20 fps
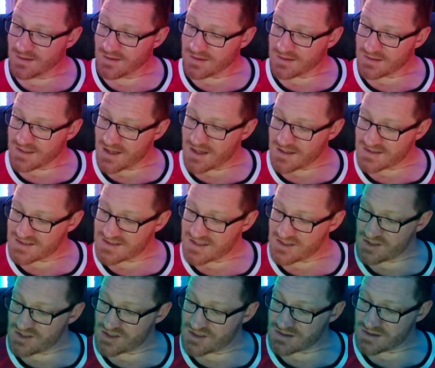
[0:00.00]
the
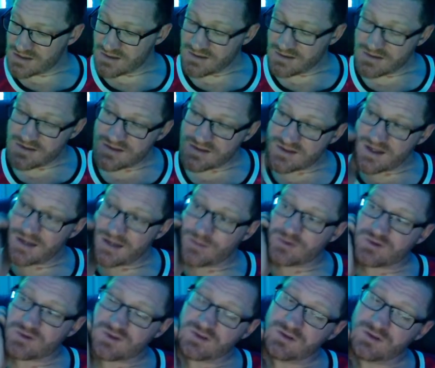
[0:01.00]
condensation is
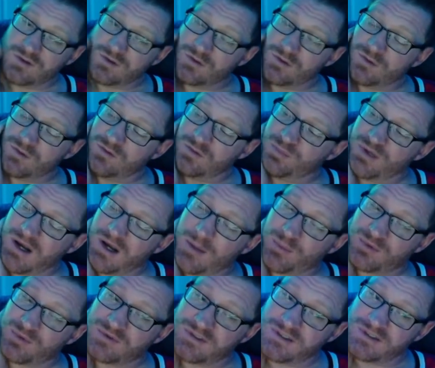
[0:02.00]
able to
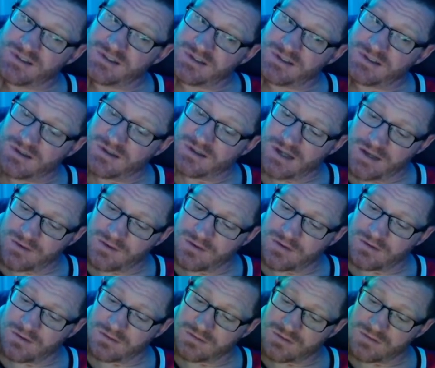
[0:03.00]
properly
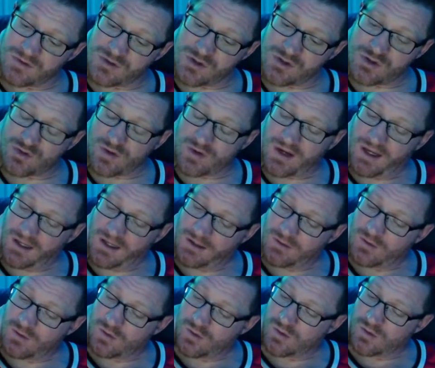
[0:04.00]
either drain
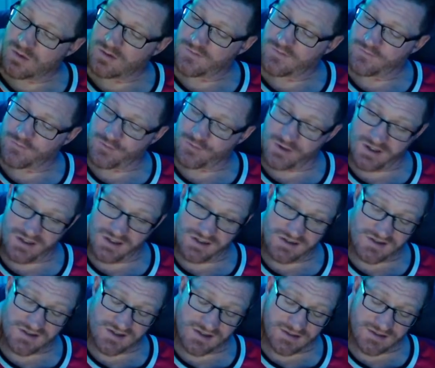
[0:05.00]
or
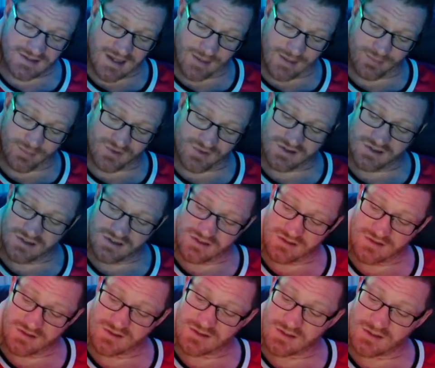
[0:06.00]
freeze in that
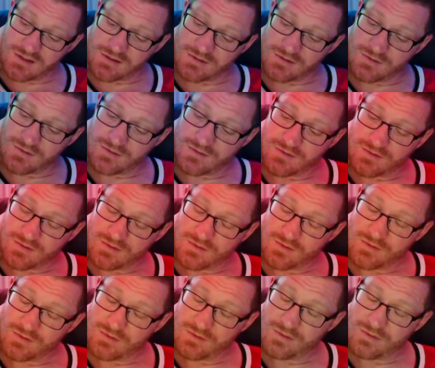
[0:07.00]
position. So,
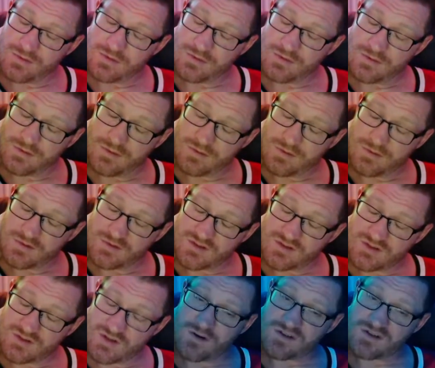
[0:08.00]
whew,
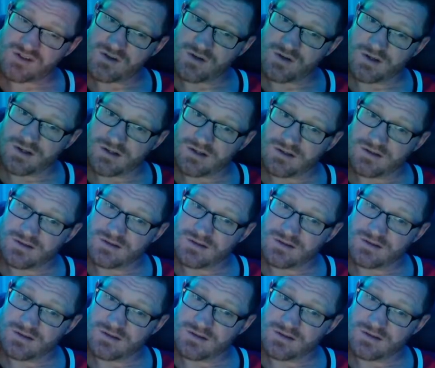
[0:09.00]
so far so good.